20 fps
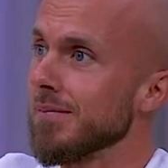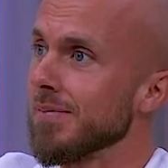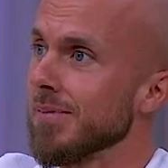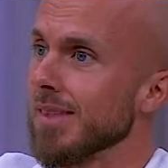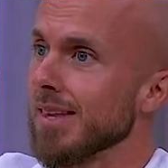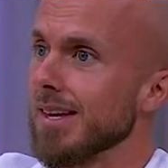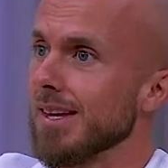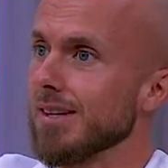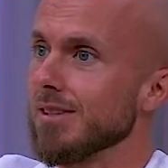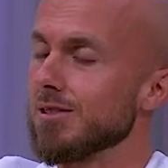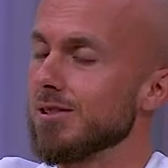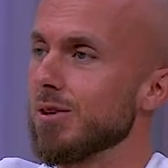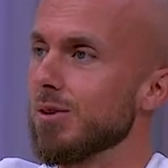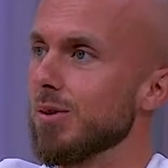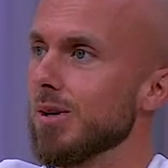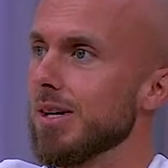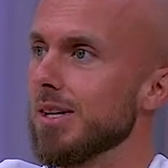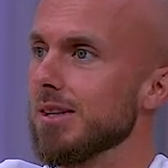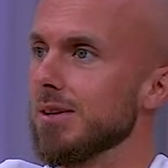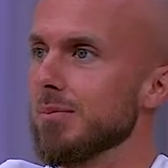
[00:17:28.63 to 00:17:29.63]
And so
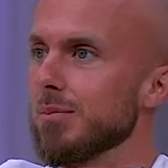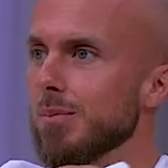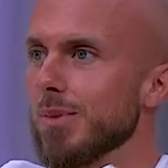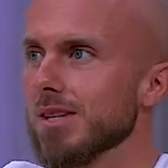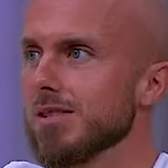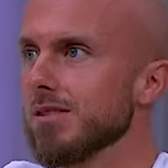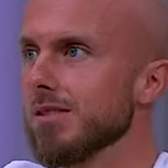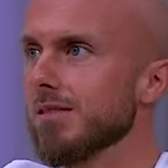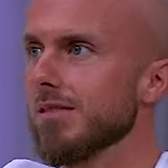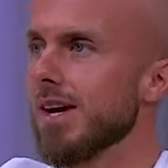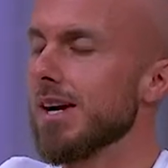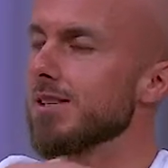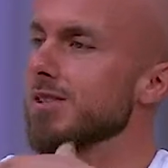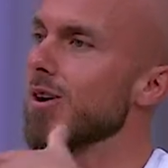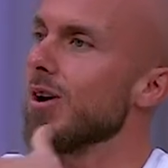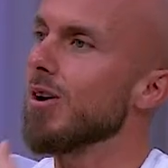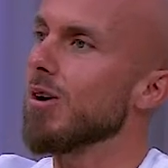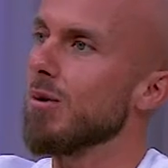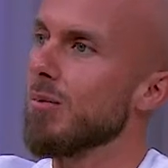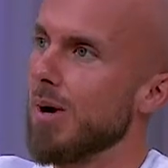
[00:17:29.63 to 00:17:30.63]
in the midst of that,
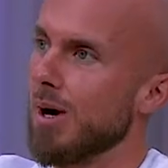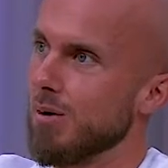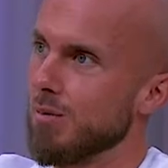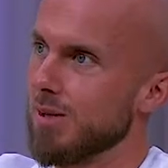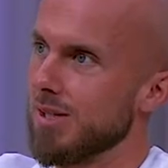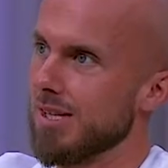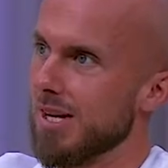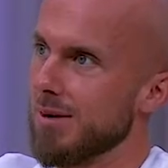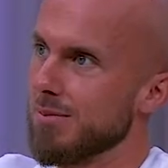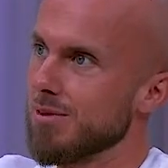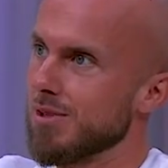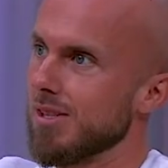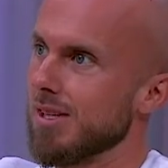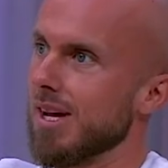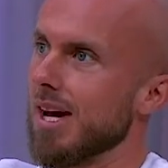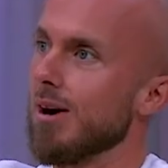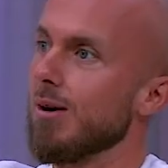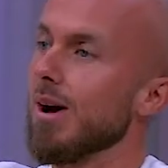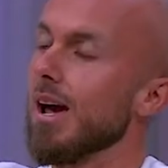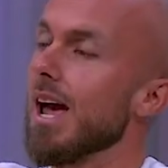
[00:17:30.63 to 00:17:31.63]
talk about redemption,
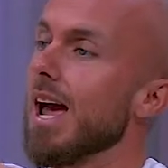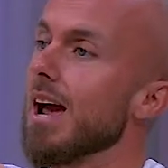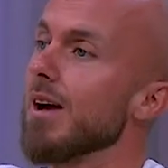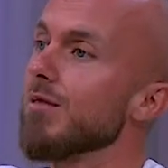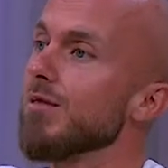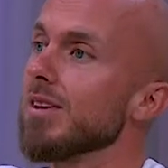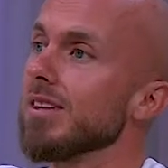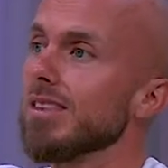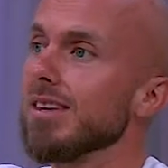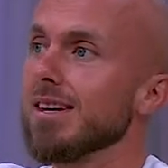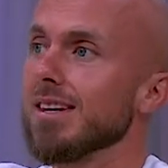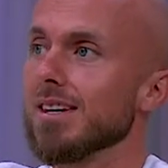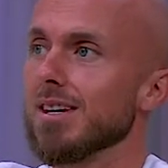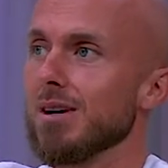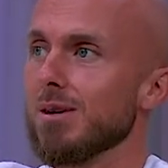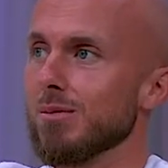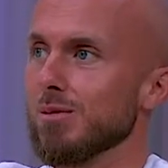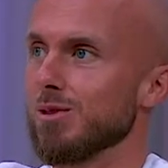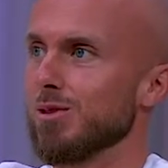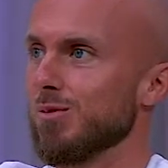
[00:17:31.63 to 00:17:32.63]
how everything
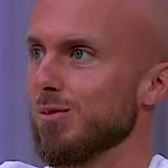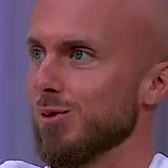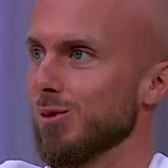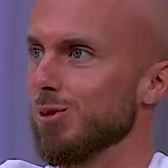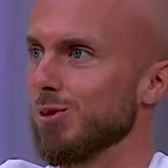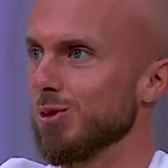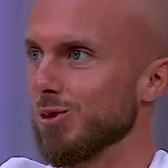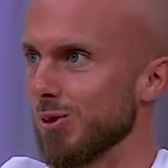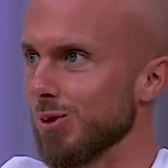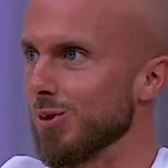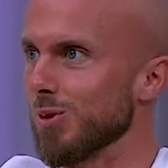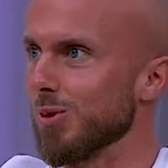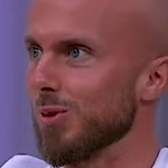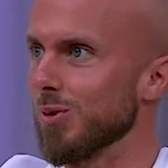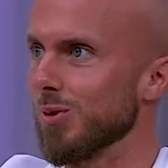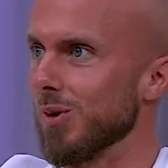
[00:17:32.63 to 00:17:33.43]
comes full circle. Right.